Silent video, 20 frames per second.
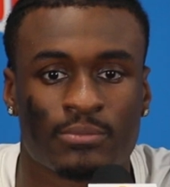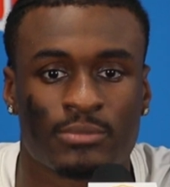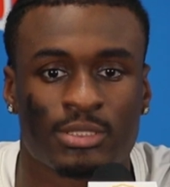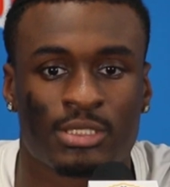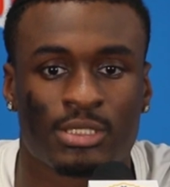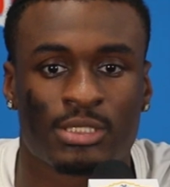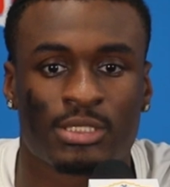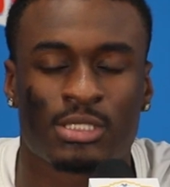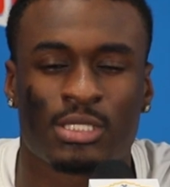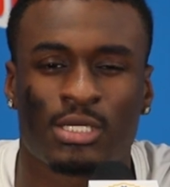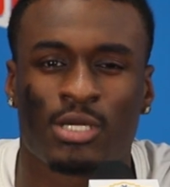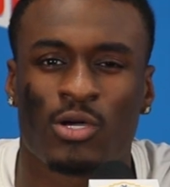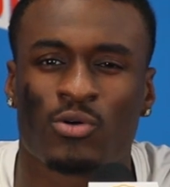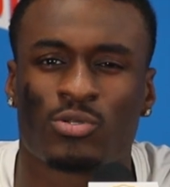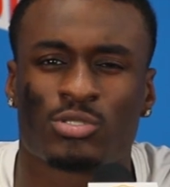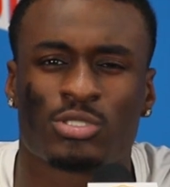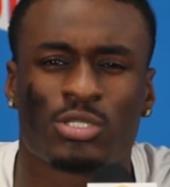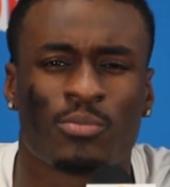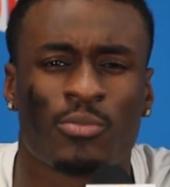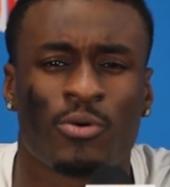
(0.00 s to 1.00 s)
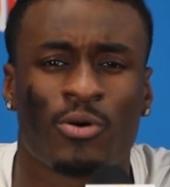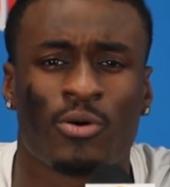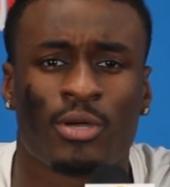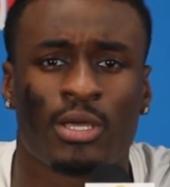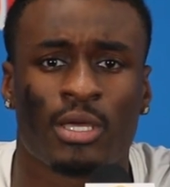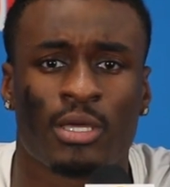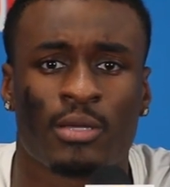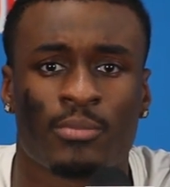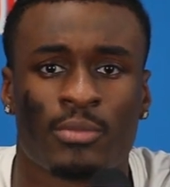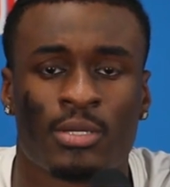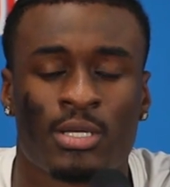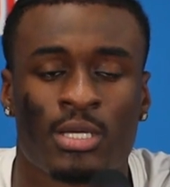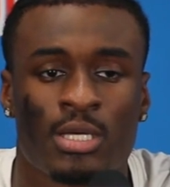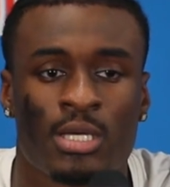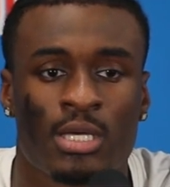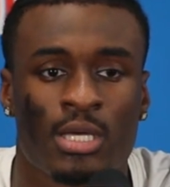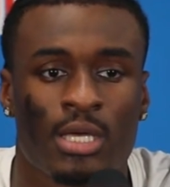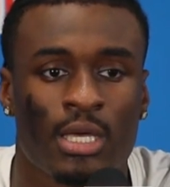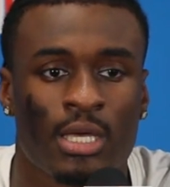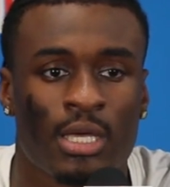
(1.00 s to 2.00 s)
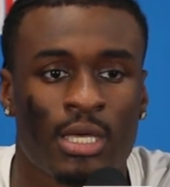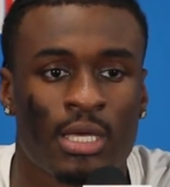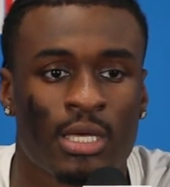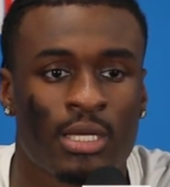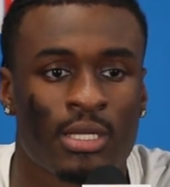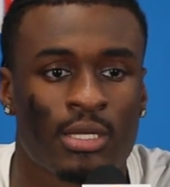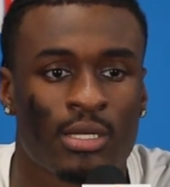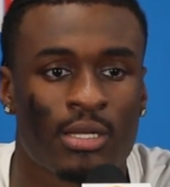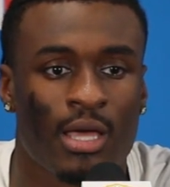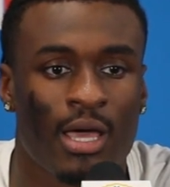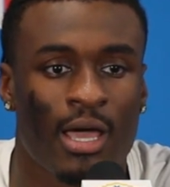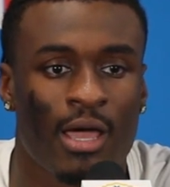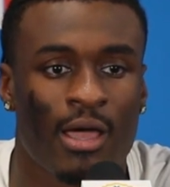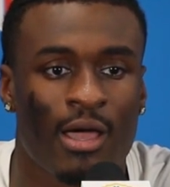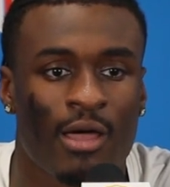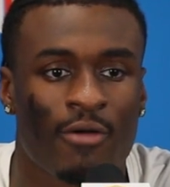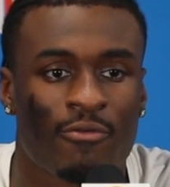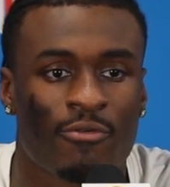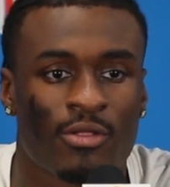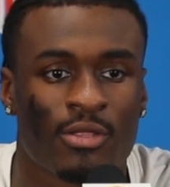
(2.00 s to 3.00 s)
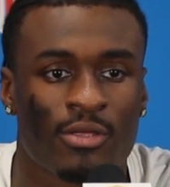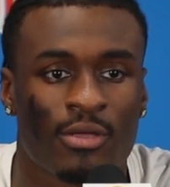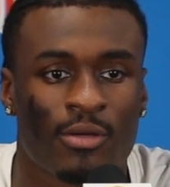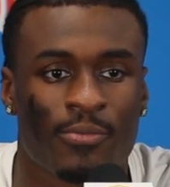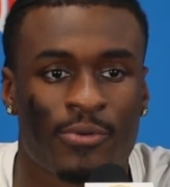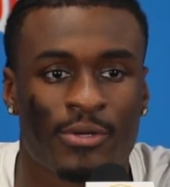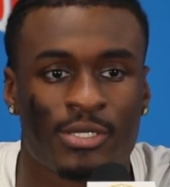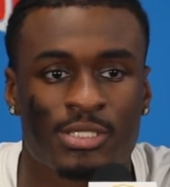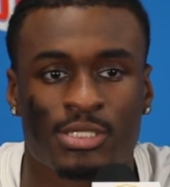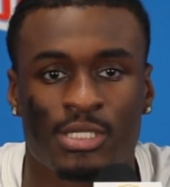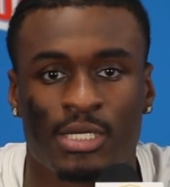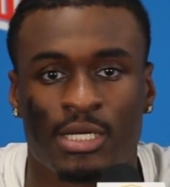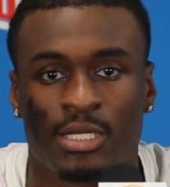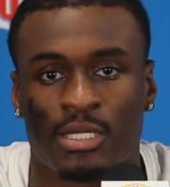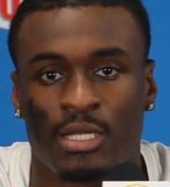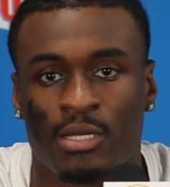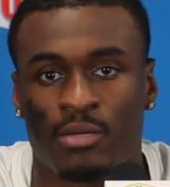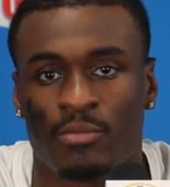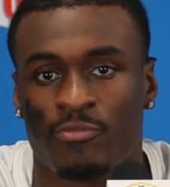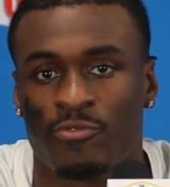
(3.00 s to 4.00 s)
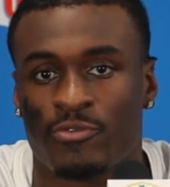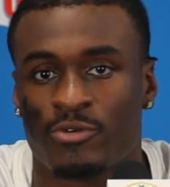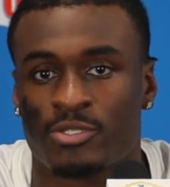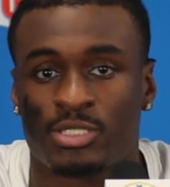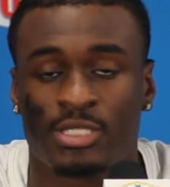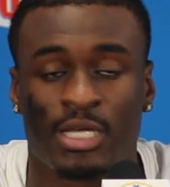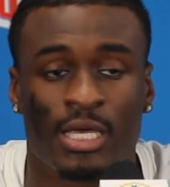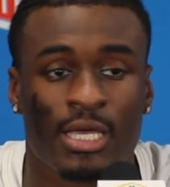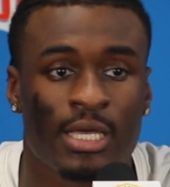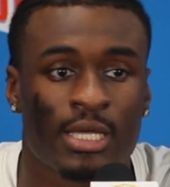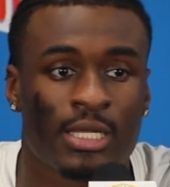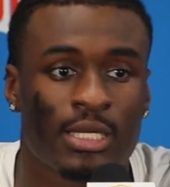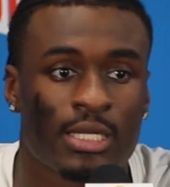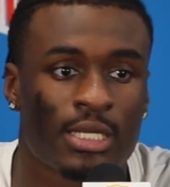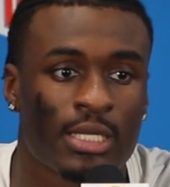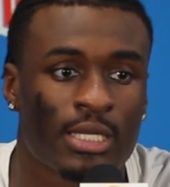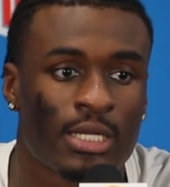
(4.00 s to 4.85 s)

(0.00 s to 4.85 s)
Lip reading: just to coach a bowl game. And I really appreciate them for staying,